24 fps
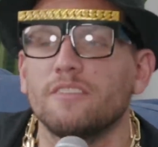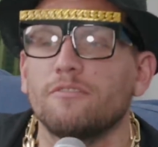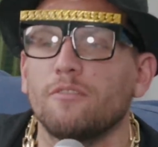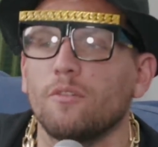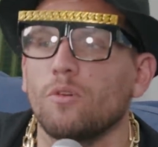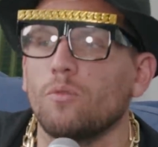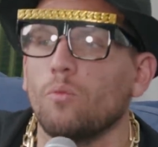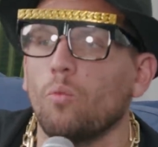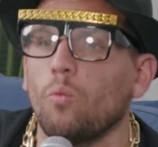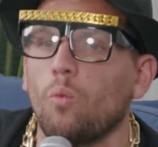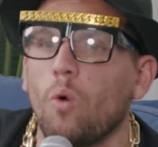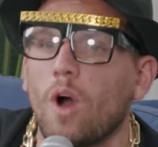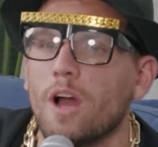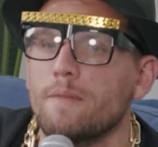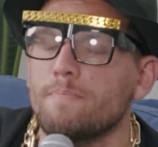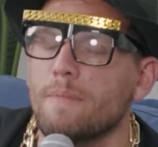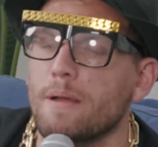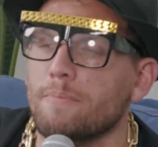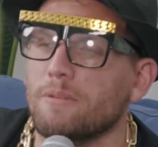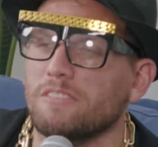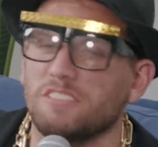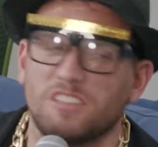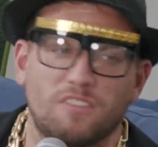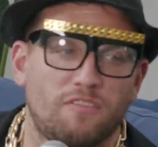give one
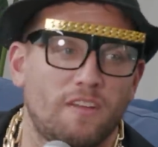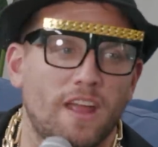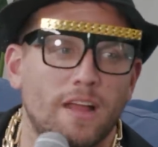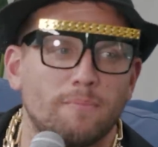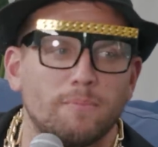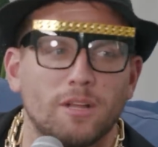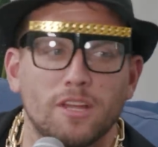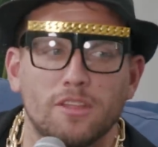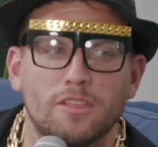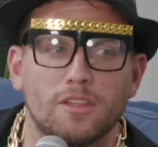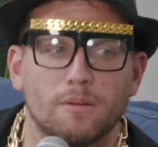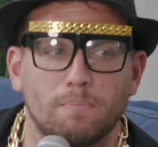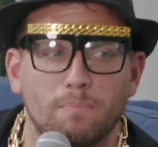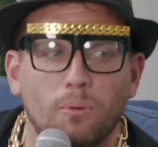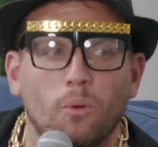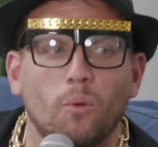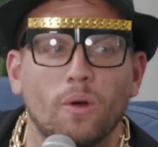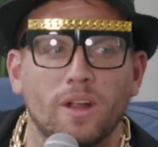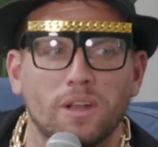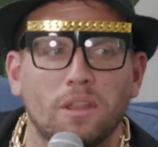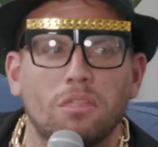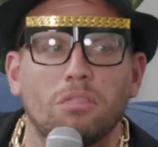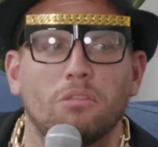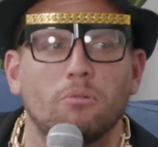member of his family the point